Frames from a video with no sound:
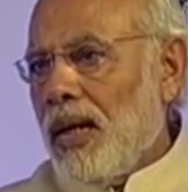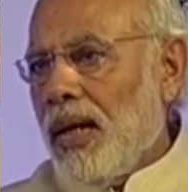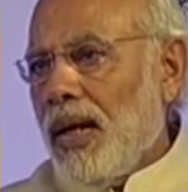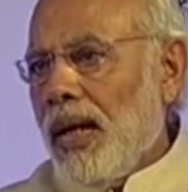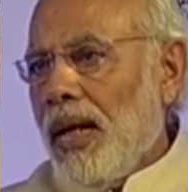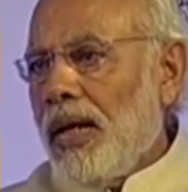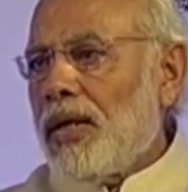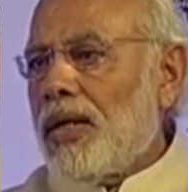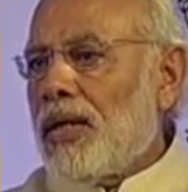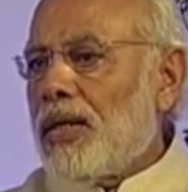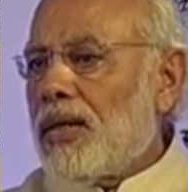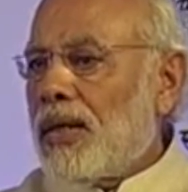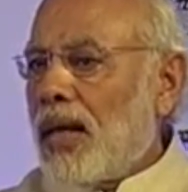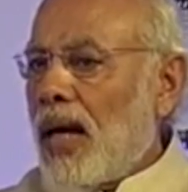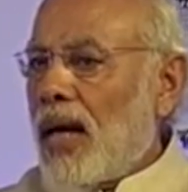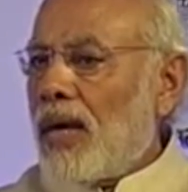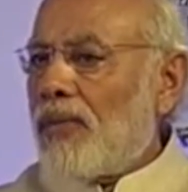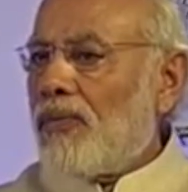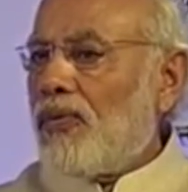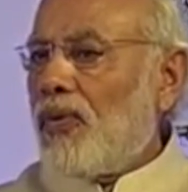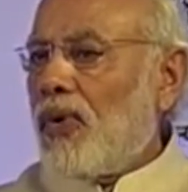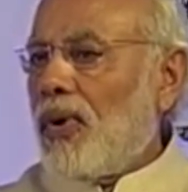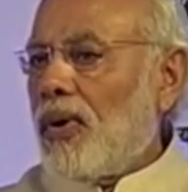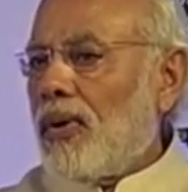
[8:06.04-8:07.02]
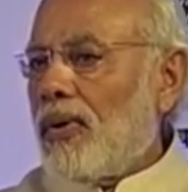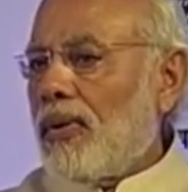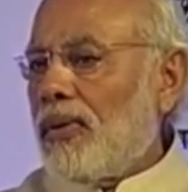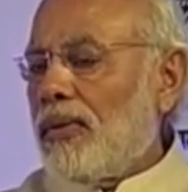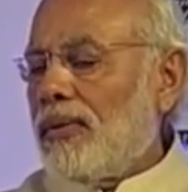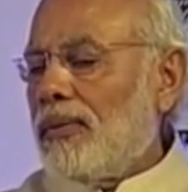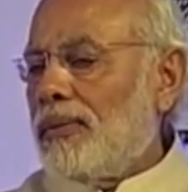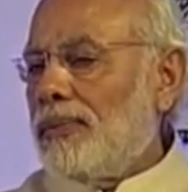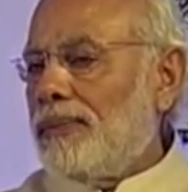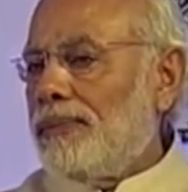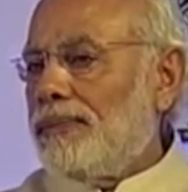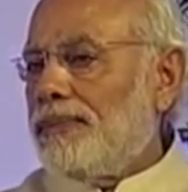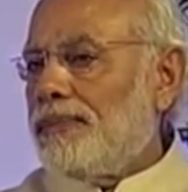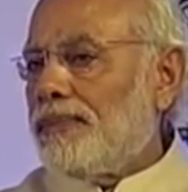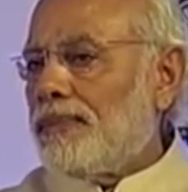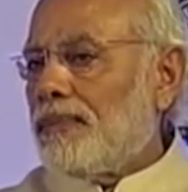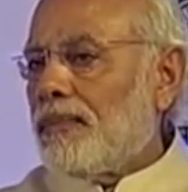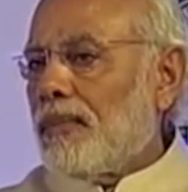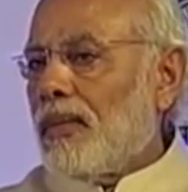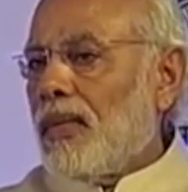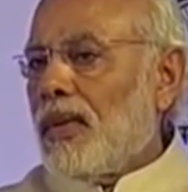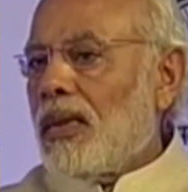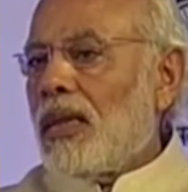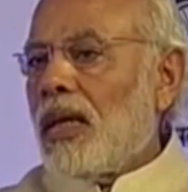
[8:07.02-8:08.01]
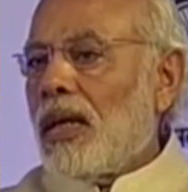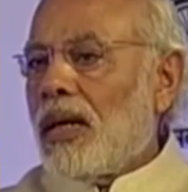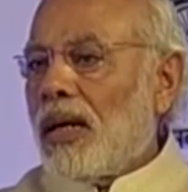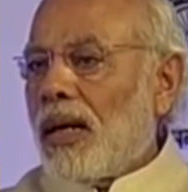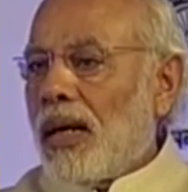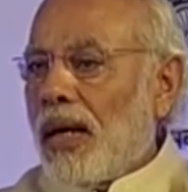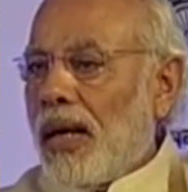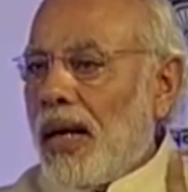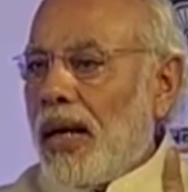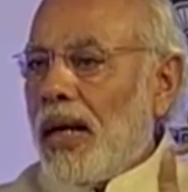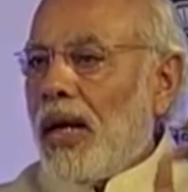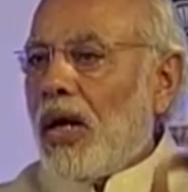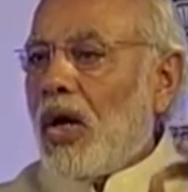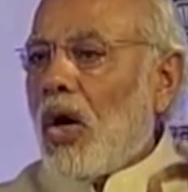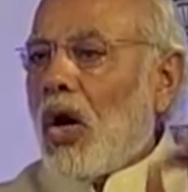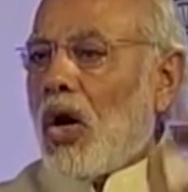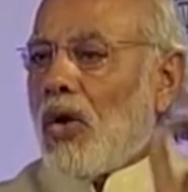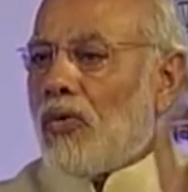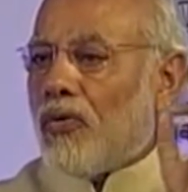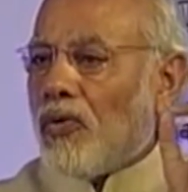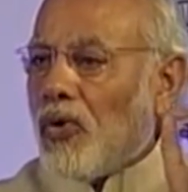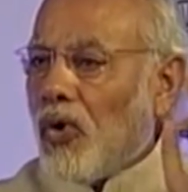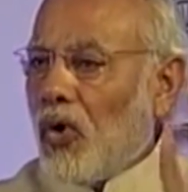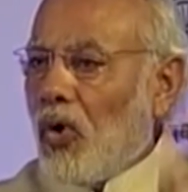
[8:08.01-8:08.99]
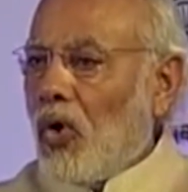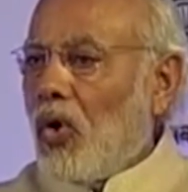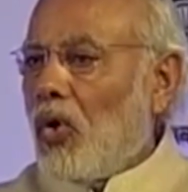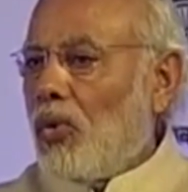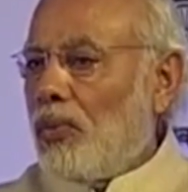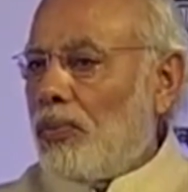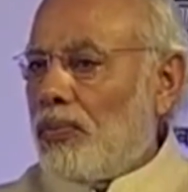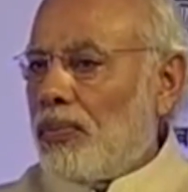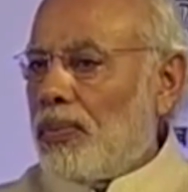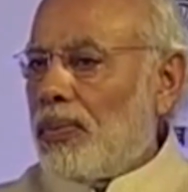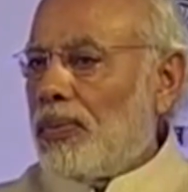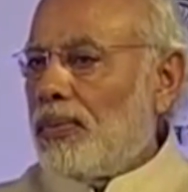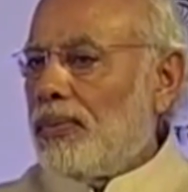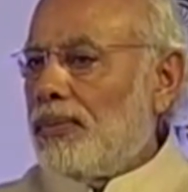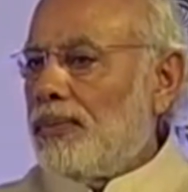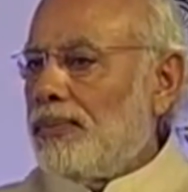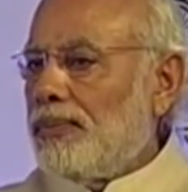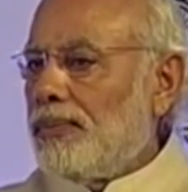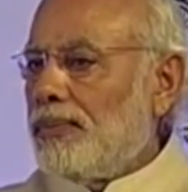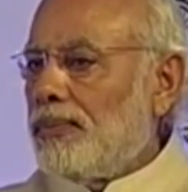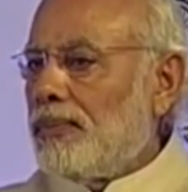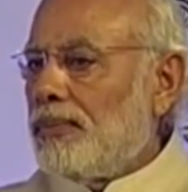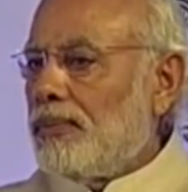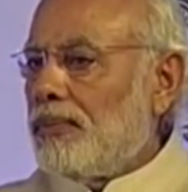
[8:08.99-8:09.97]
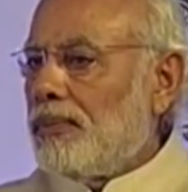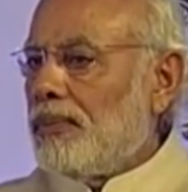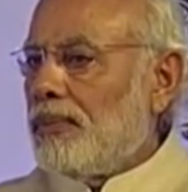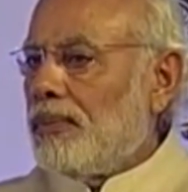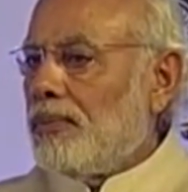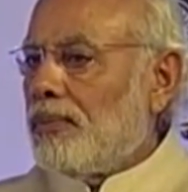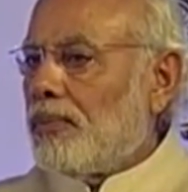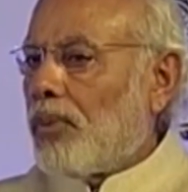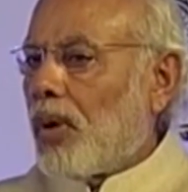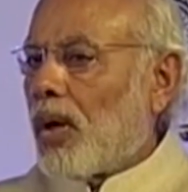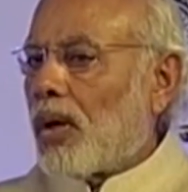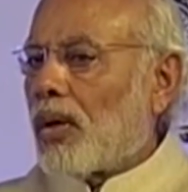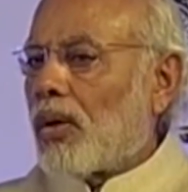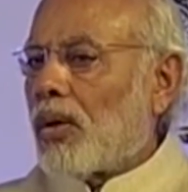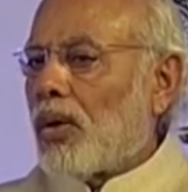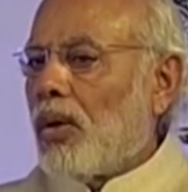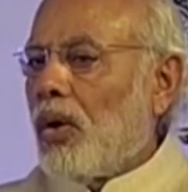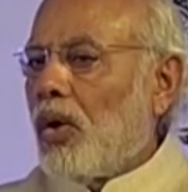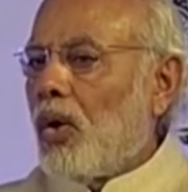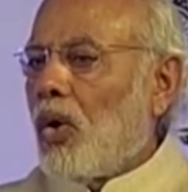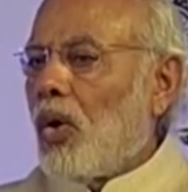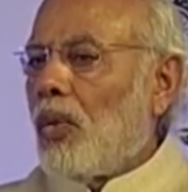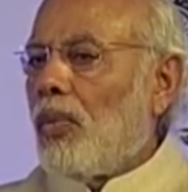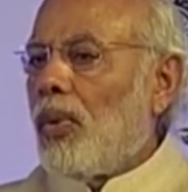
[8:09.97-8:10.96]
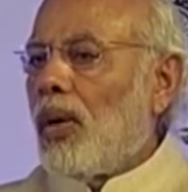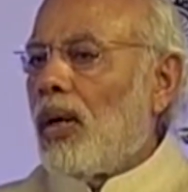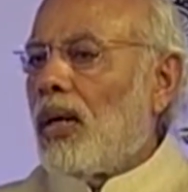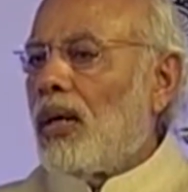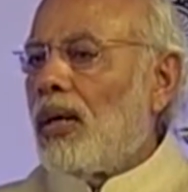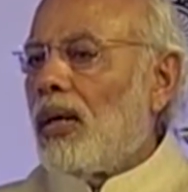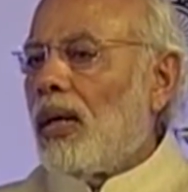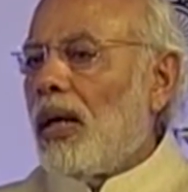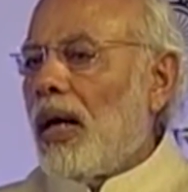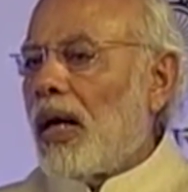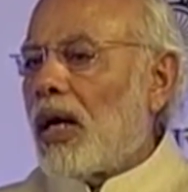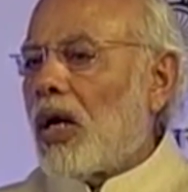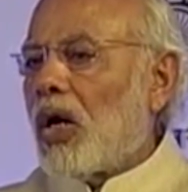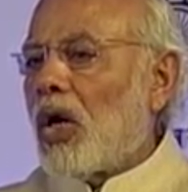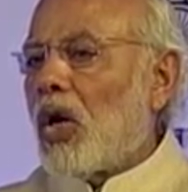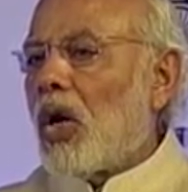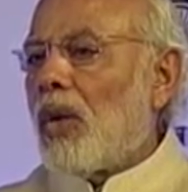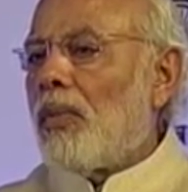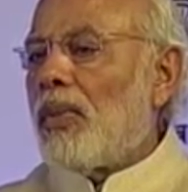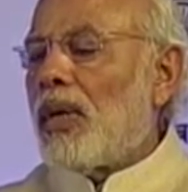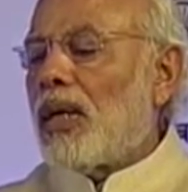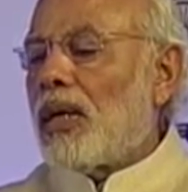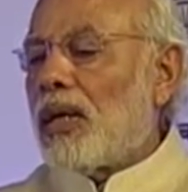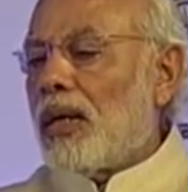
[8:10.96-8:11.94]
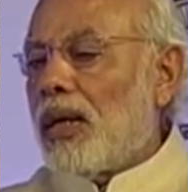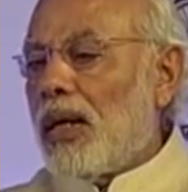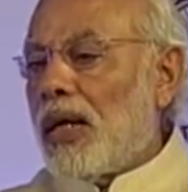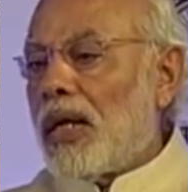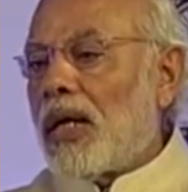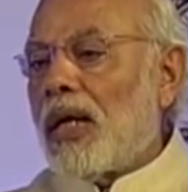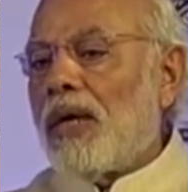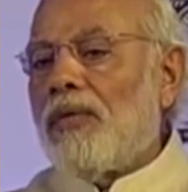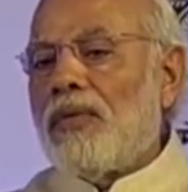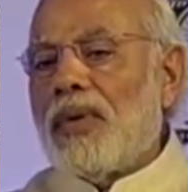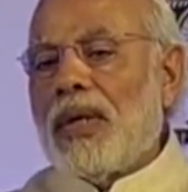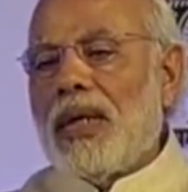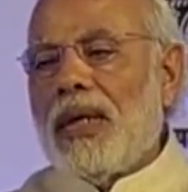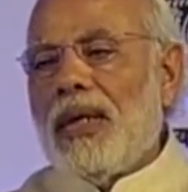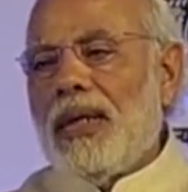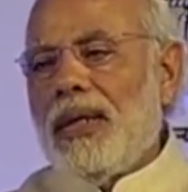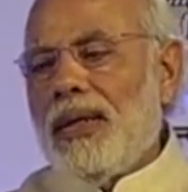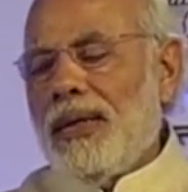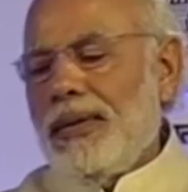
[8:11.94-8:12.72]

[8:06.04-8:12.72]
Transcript: It is therefore the ray of hope for global economic recovery.